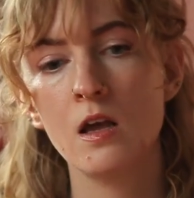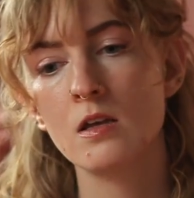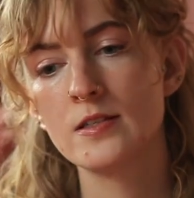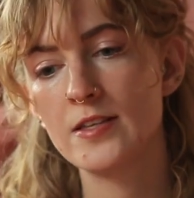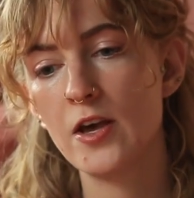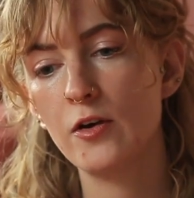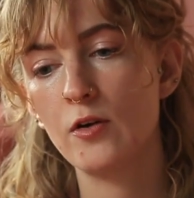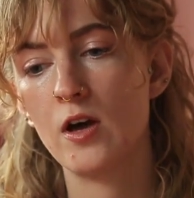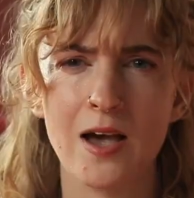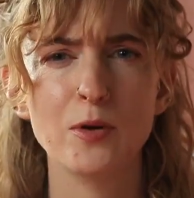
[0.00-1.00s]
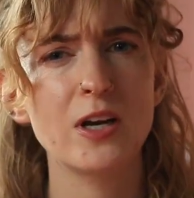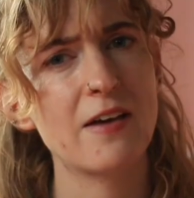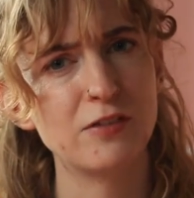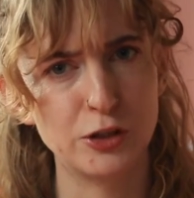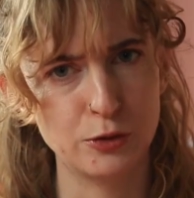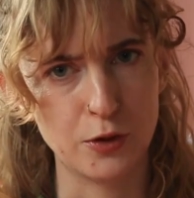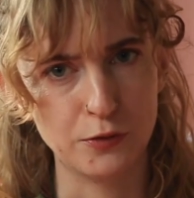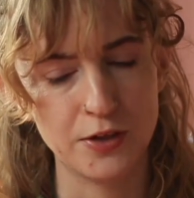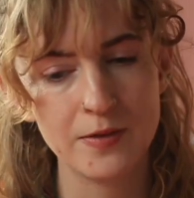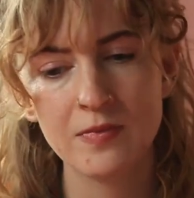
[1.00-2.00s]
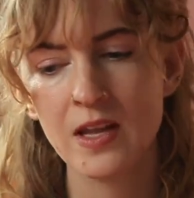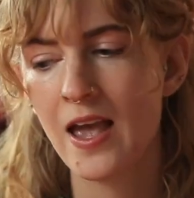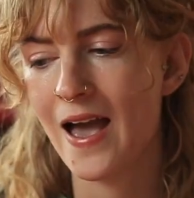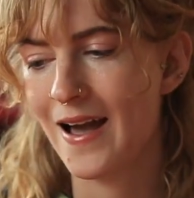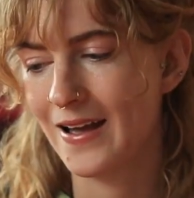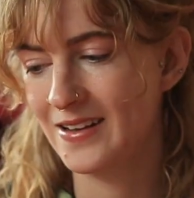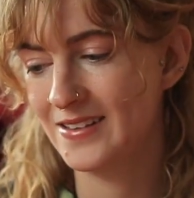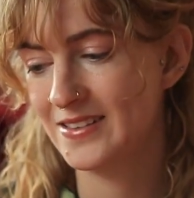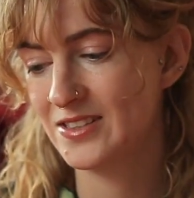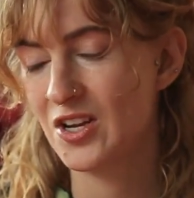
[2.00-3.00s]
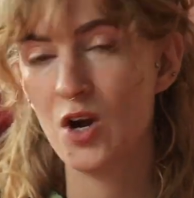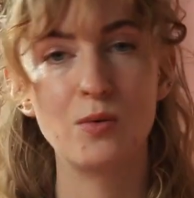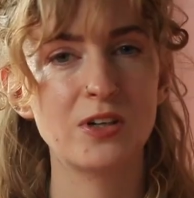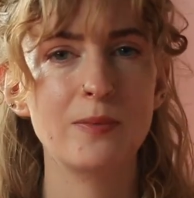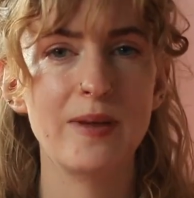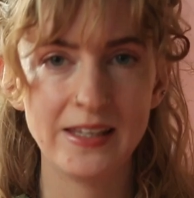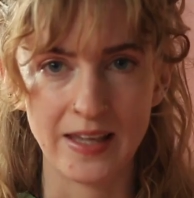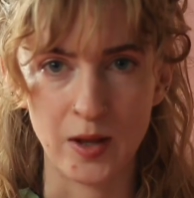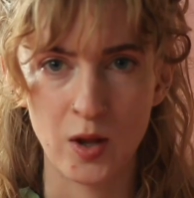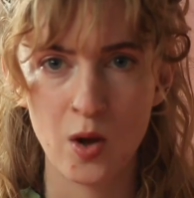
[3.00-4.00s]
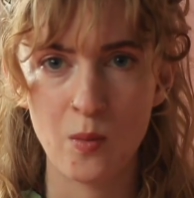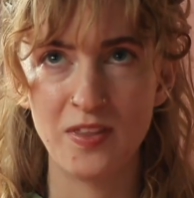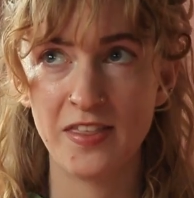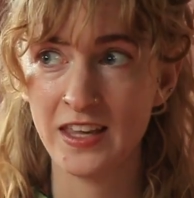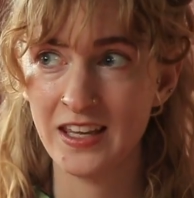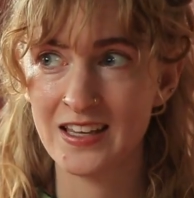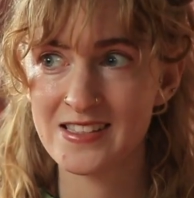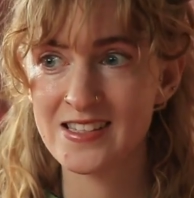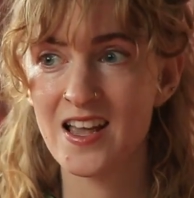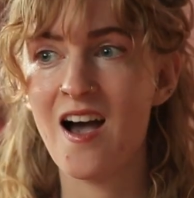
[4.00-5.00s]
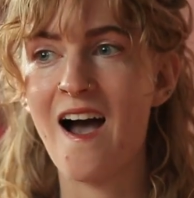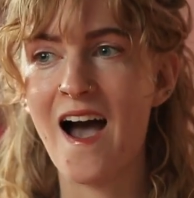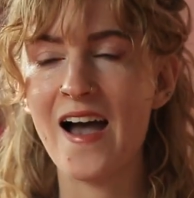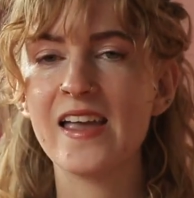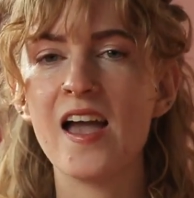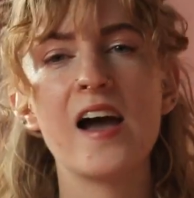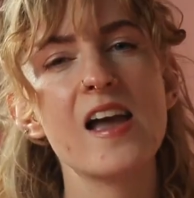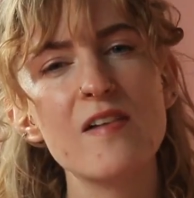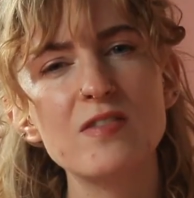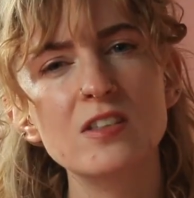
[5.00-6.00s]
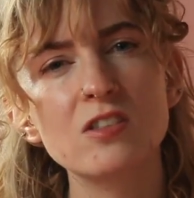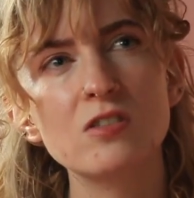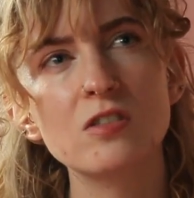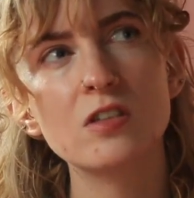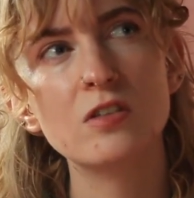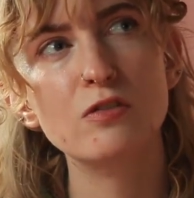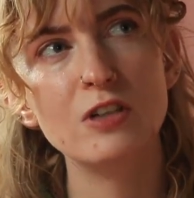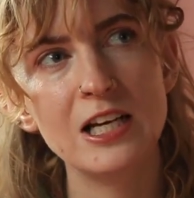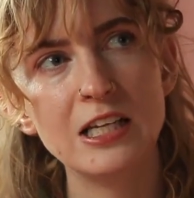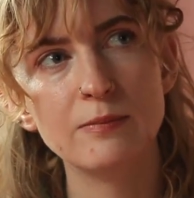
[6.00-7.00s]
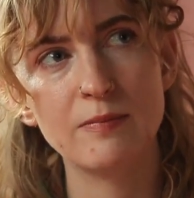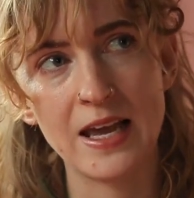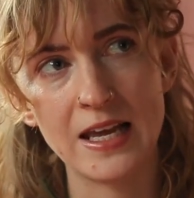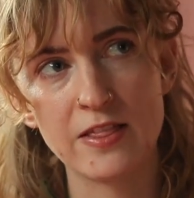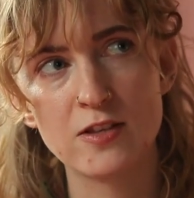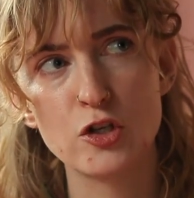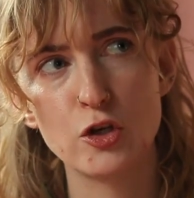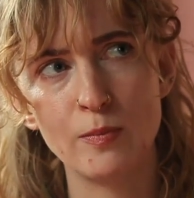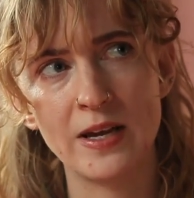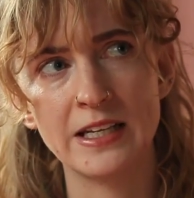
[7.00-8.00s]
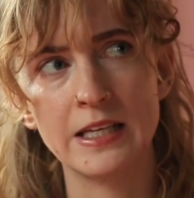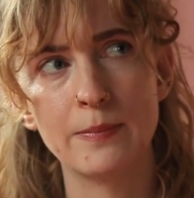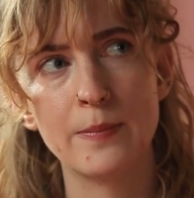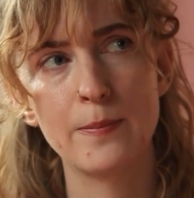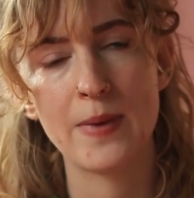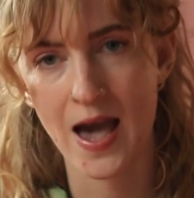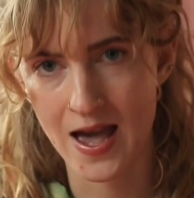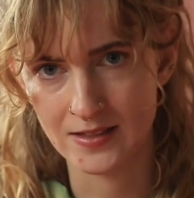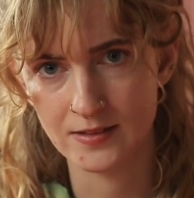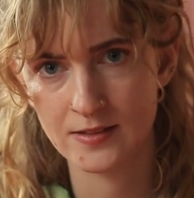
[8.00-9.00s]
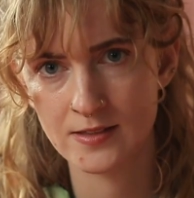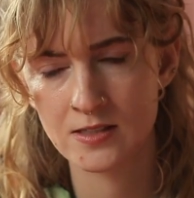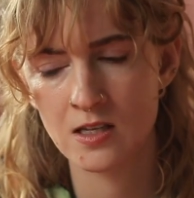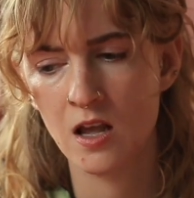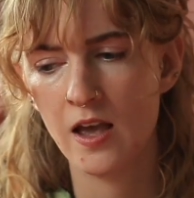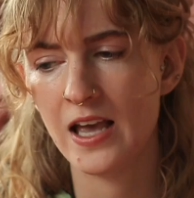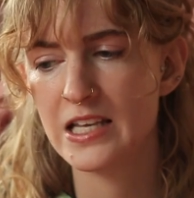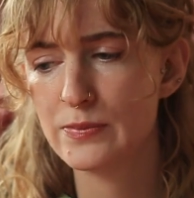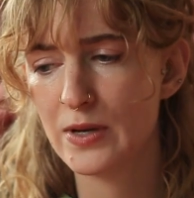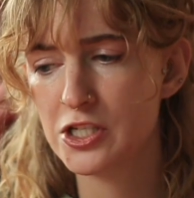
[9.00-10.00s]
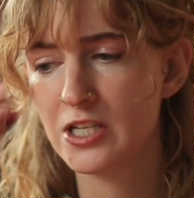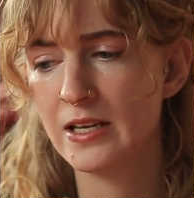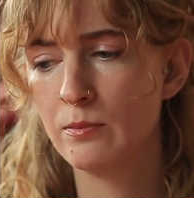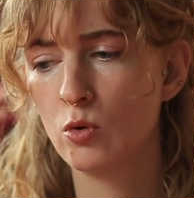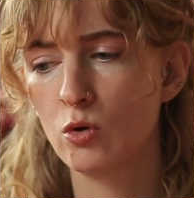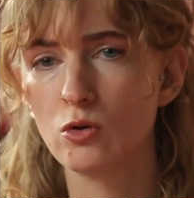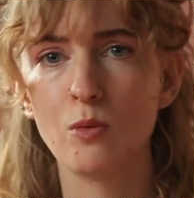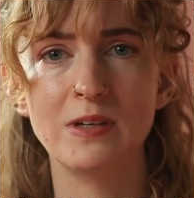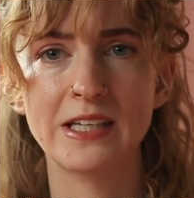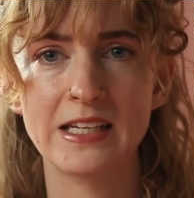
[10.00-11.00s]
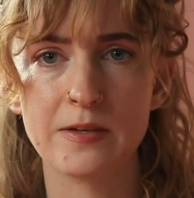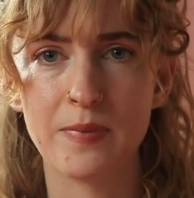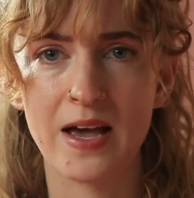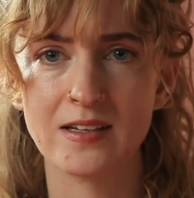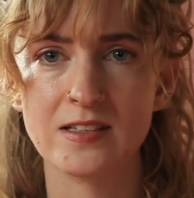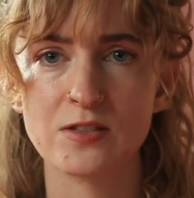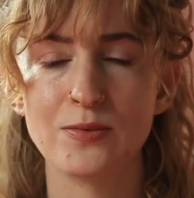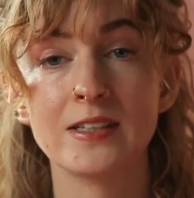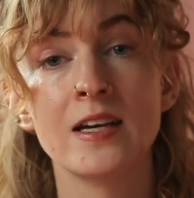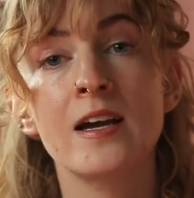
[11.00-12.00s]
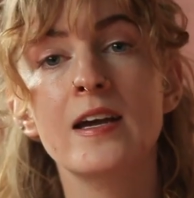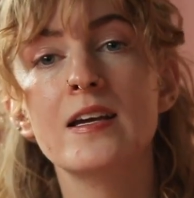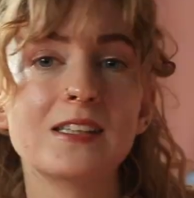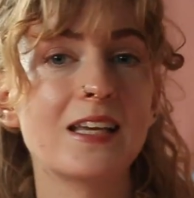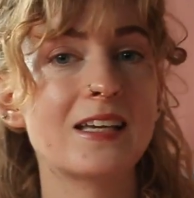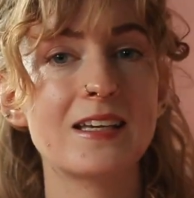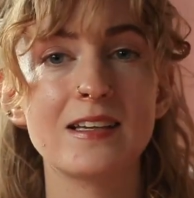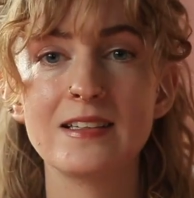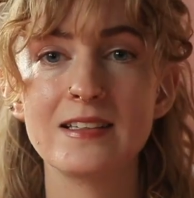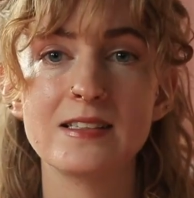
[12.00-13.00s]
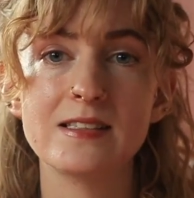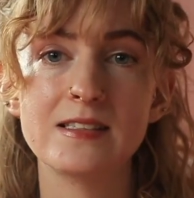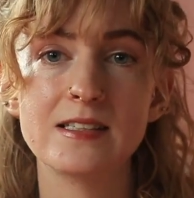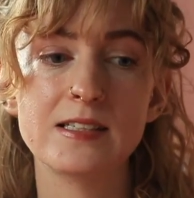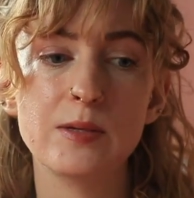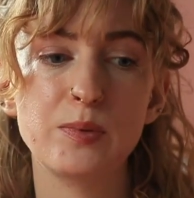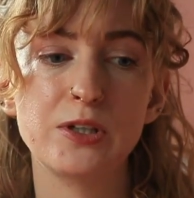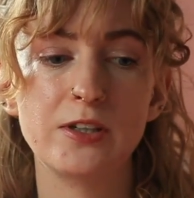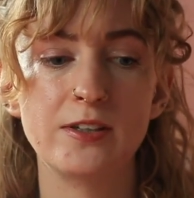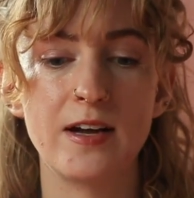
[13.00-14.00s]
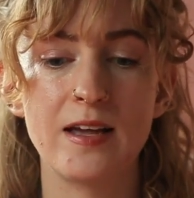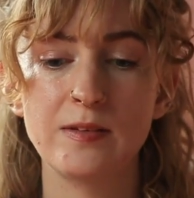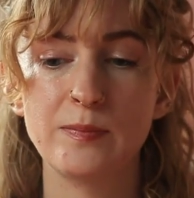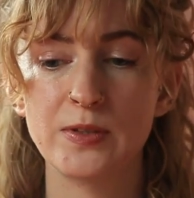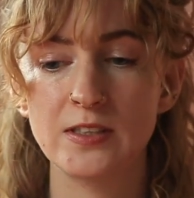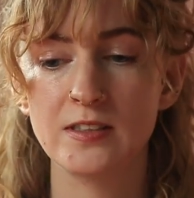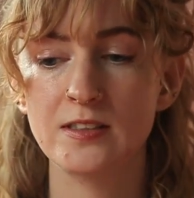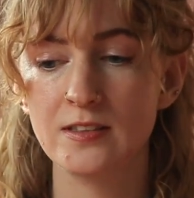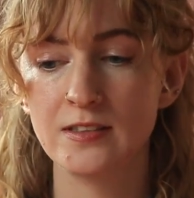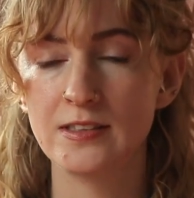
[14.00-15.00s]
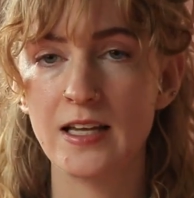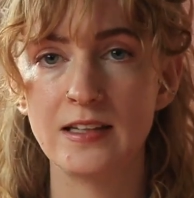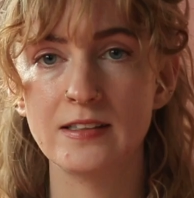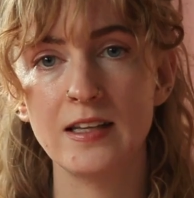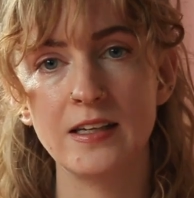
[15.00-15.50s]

So I'm gonna have a do-over and we're gonna make it. But the thing is, I haven't really made too many pants, especially more complicated pants with like a zipper and buttons and